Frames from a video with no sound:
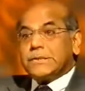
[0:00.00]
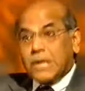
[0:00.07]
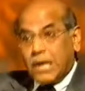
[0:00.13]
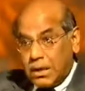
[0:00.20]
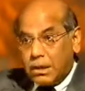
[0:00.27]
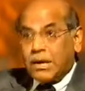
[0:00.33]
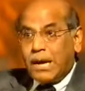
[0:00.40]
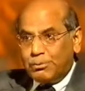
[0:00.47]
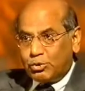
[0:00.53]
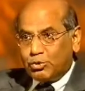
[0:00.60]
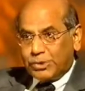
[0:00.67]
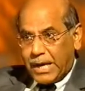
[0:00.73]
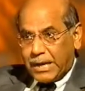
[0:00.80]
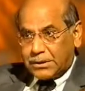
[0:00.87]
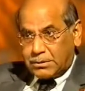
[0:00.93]
us come
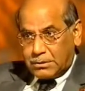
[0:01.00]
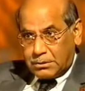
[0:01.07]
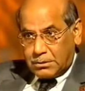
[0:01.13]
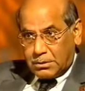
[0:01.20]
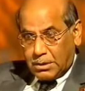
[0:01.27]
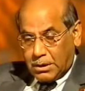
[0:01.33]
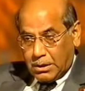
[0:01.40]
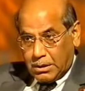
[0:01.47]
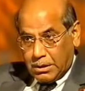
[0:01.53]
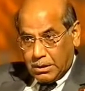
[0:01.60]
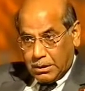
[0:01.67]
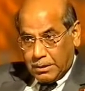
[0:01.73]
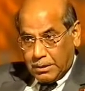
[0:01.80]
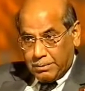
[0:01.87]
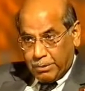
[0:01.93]
to that
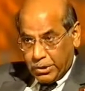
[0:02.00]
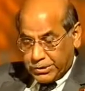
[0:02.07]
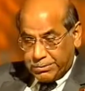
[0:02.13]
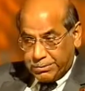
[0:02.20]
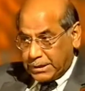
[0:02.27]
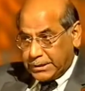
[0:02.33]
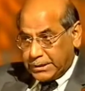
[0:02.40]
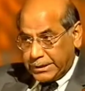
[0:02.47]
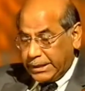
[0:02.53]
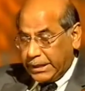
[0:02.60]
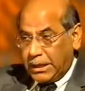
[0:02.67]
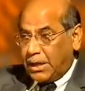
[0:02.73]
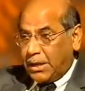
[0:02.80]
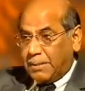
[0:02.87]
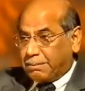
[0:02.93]

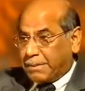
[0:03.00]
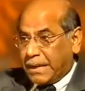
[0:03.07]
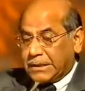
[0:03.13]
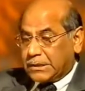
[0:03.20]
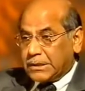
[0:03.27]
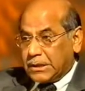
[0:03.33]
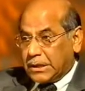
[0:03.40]
possibility, but